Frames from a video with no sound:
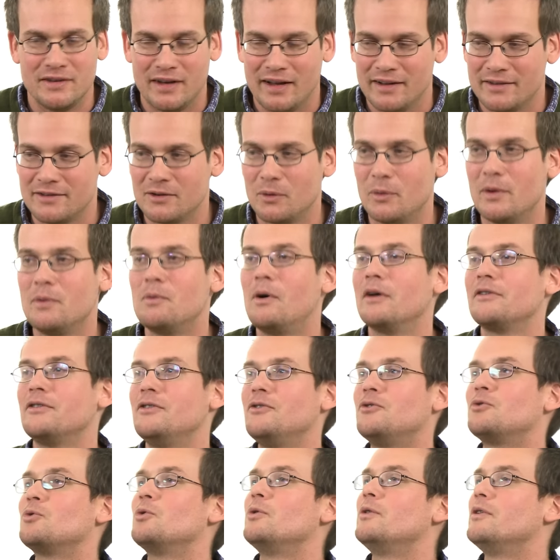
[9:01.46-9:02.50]
yet, so he
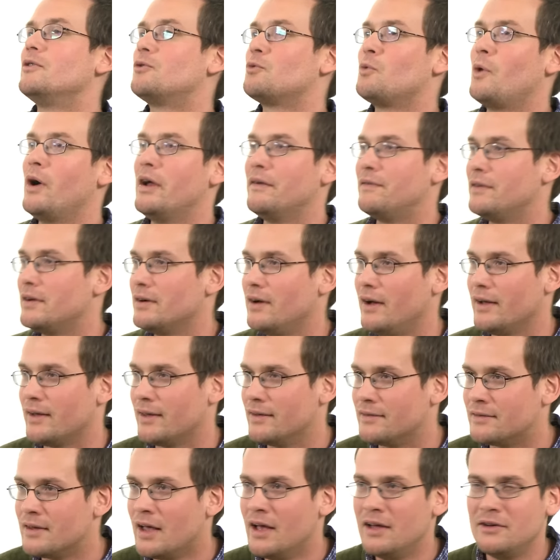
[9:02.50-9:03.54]
wasn't true to his wife in, like,
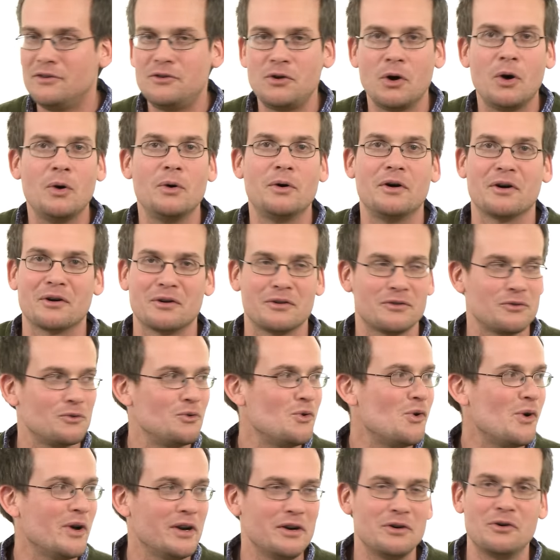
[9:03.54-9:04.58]
his toga or his
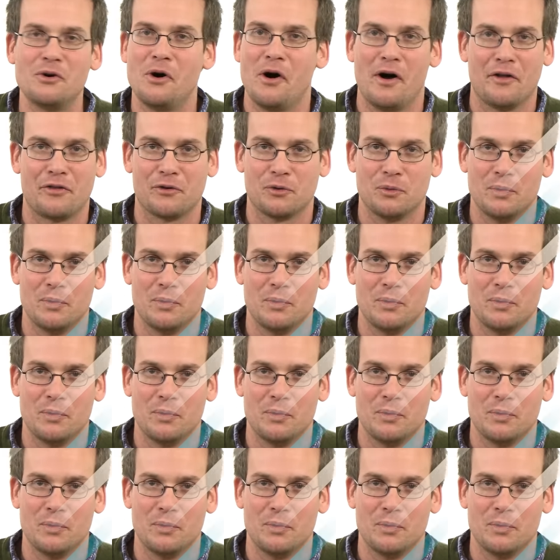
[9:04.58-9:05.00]
loincloth